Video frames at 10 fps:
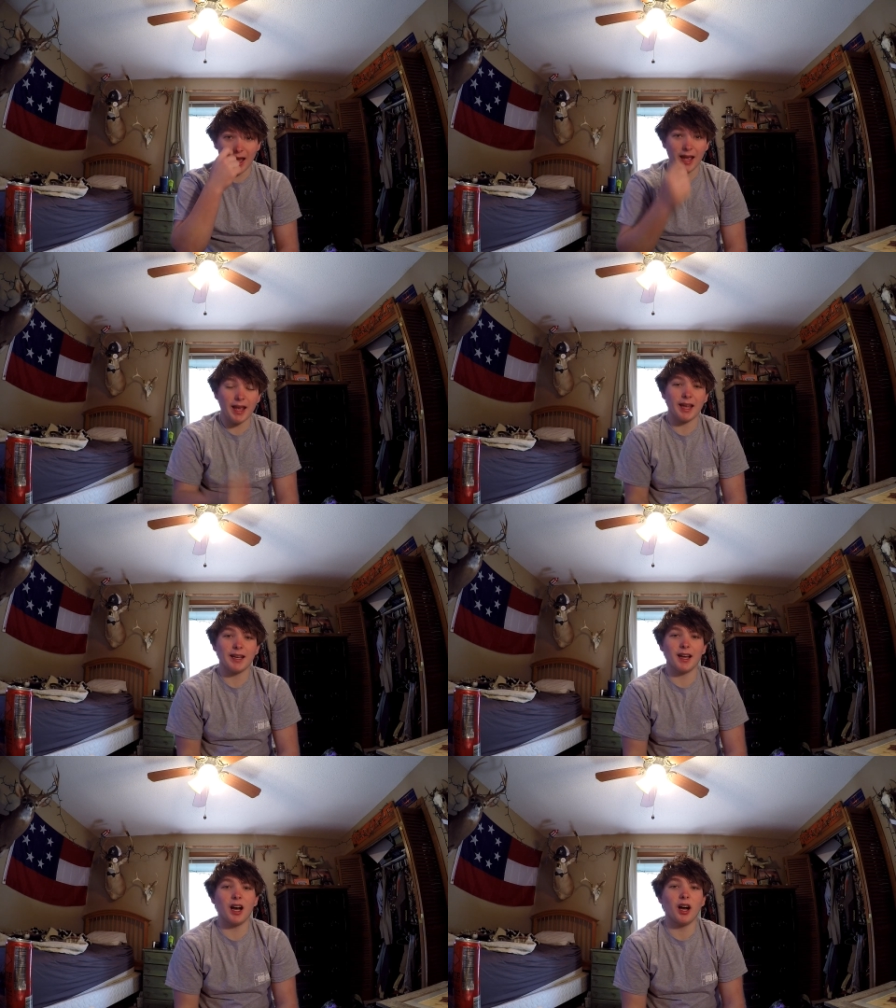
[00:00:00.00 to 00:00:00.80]

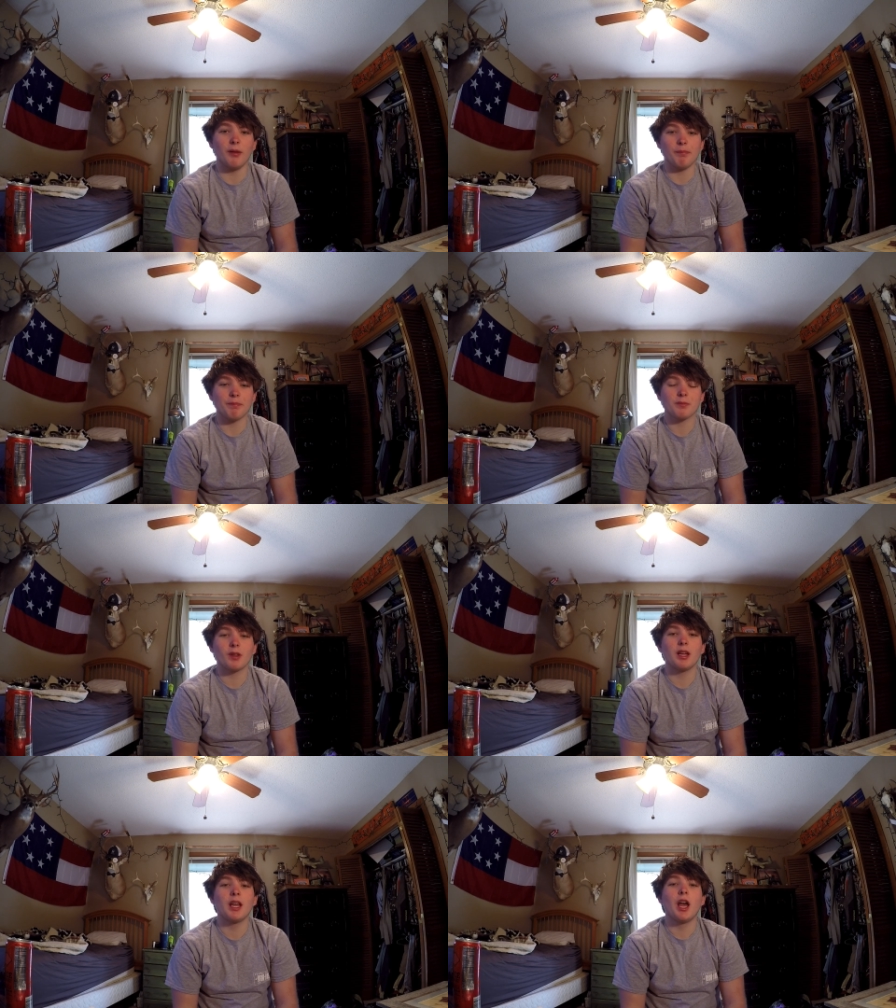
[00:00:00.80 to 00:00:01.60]
And
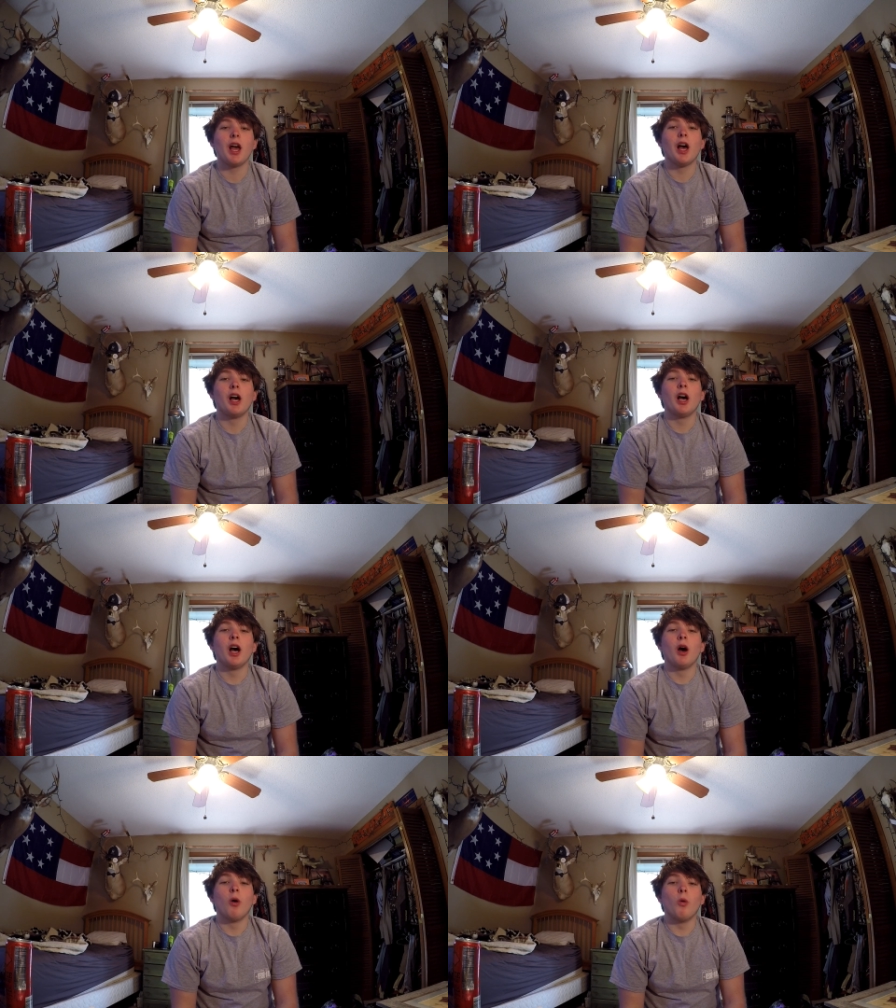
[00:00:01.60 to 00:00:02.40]

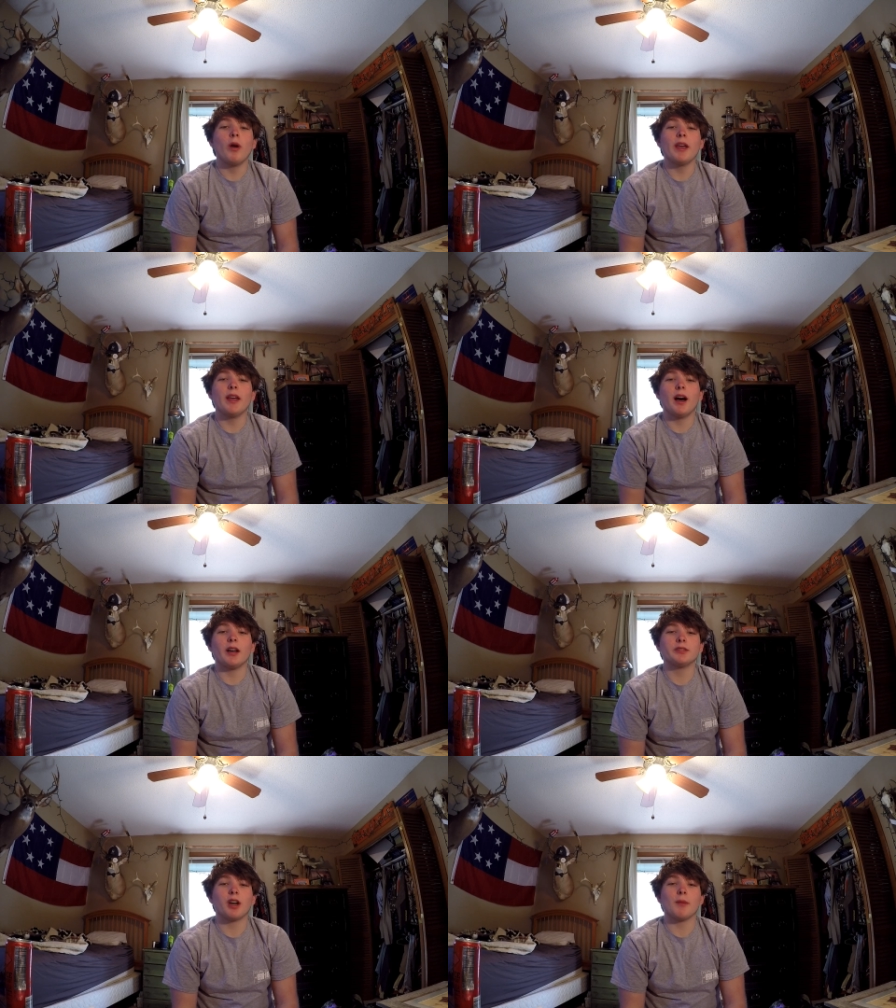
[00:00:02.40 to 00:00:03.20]
um, we, uh,
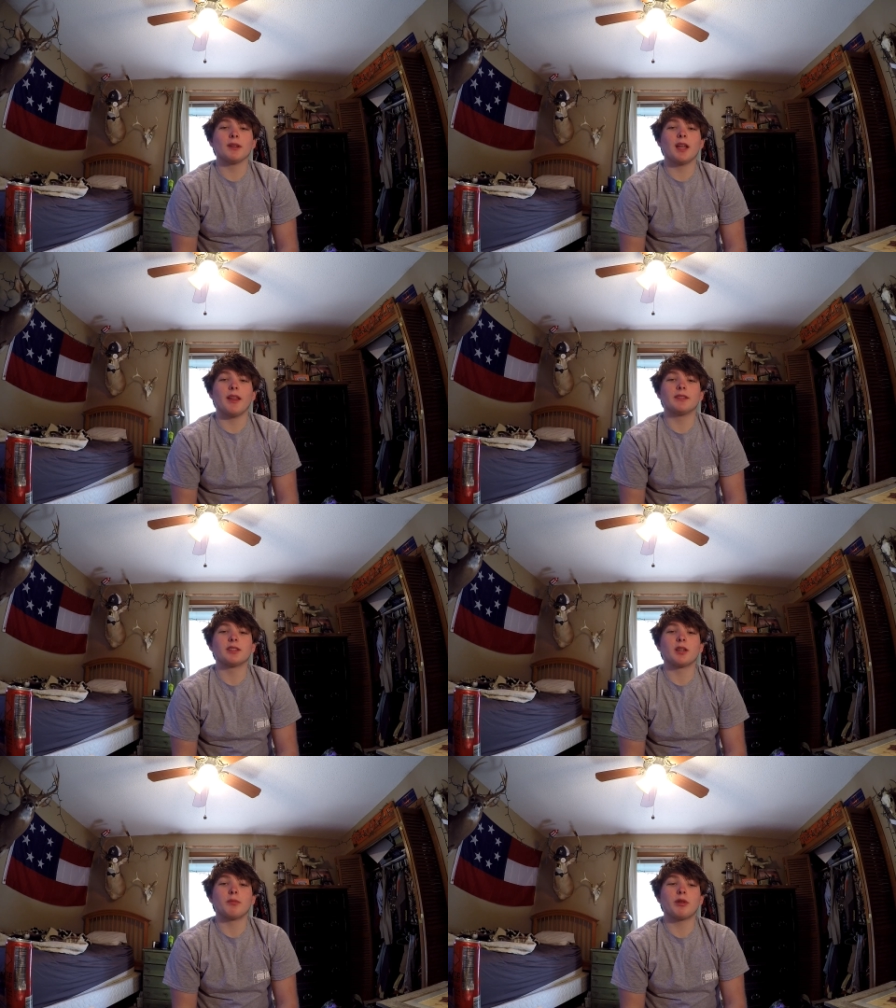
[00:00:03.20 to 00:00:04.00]
sorry about that. That's the
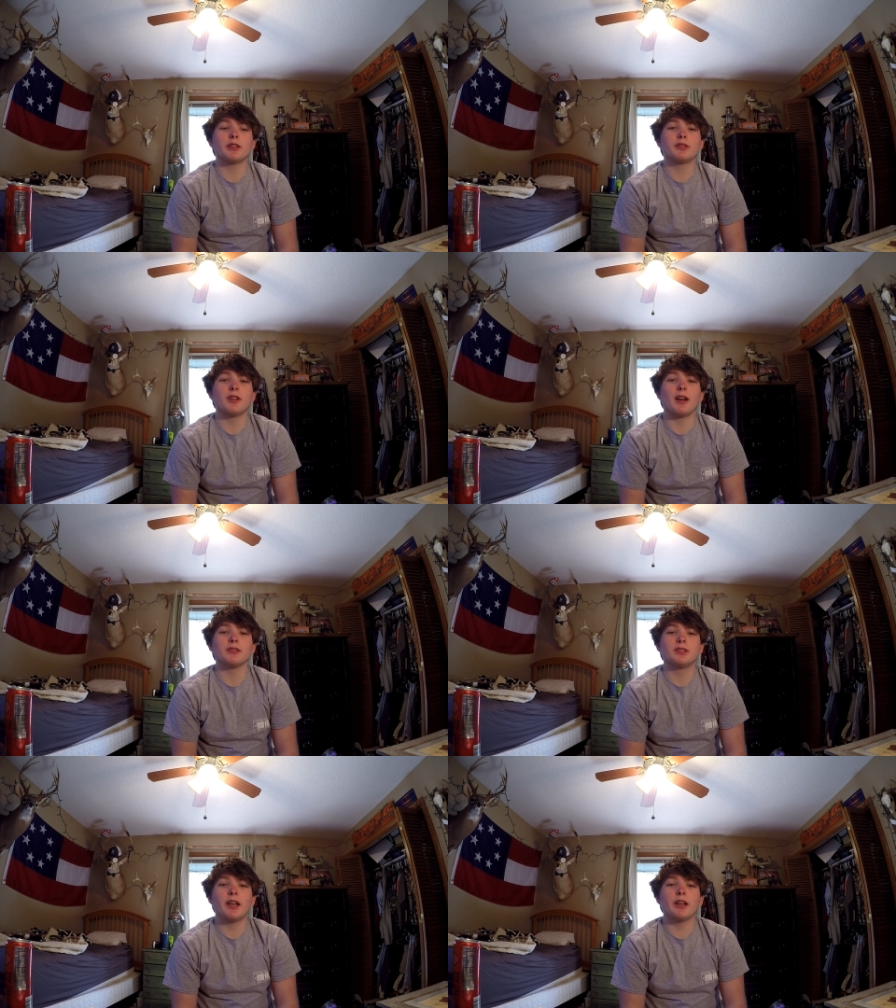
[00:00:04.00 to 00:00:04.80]
compressor
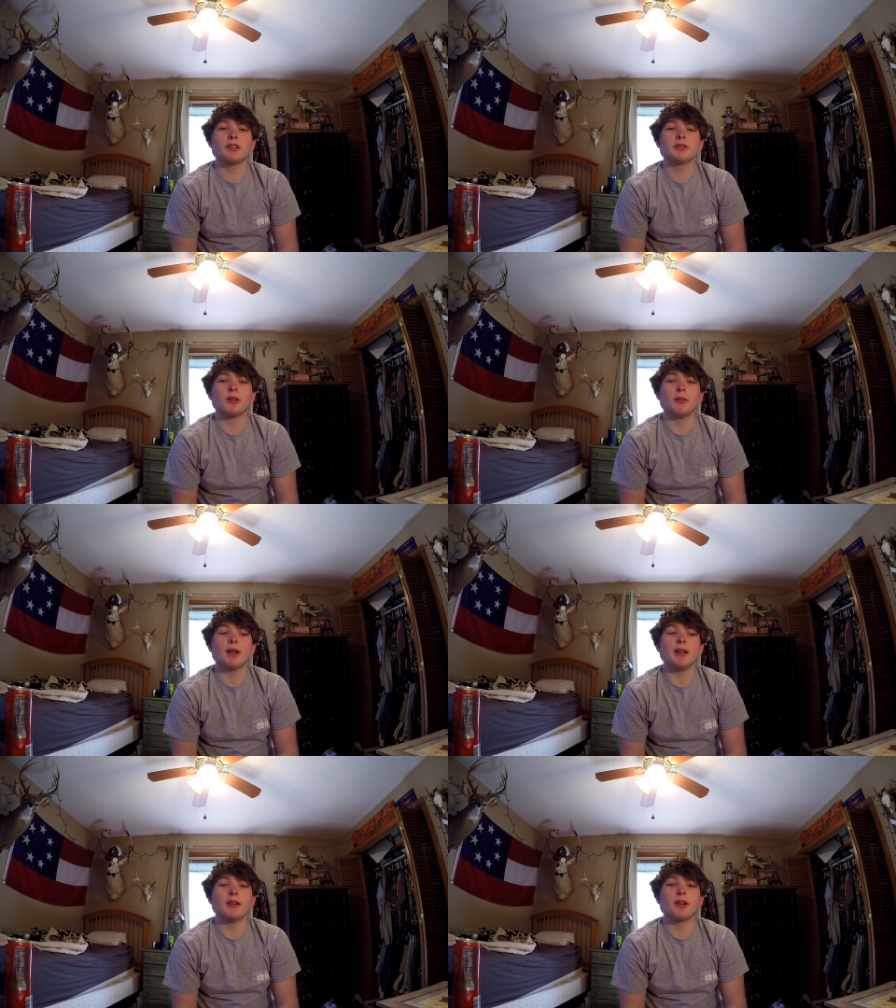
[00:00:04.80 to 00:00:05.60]
downstairs. Somebody
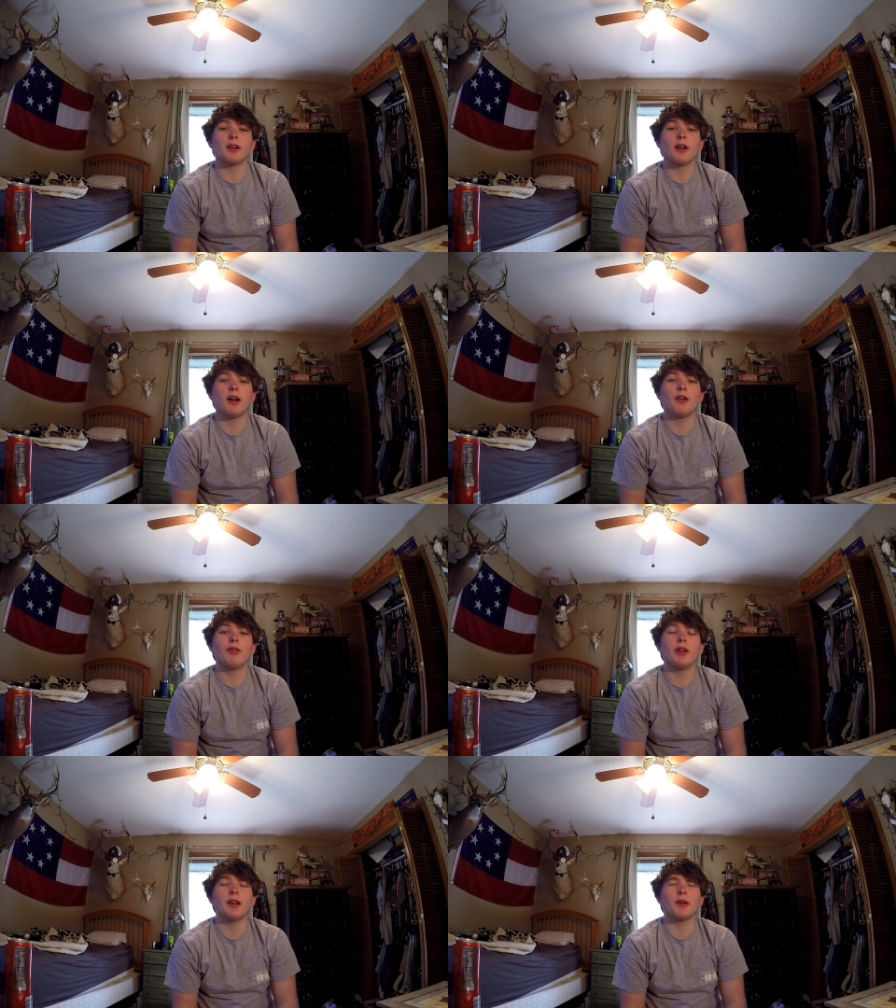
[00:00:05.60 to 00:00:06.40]
didn't turn it off.
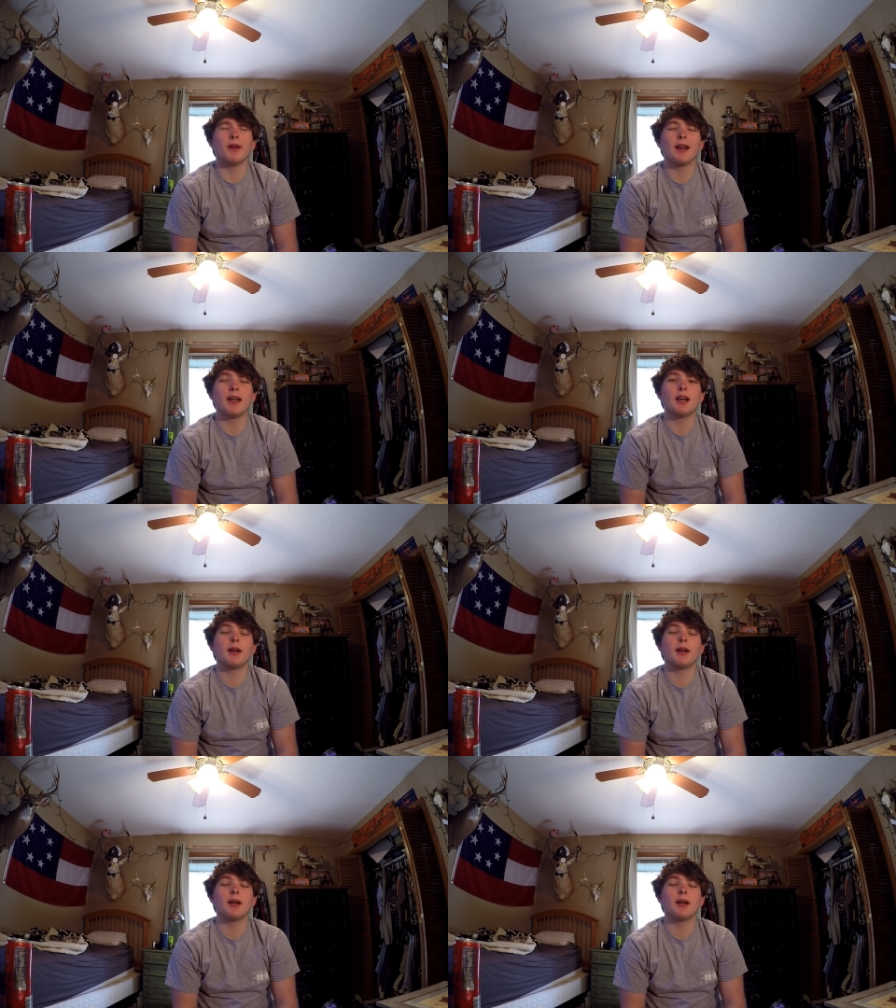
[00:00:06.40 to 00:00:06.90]
Anyway.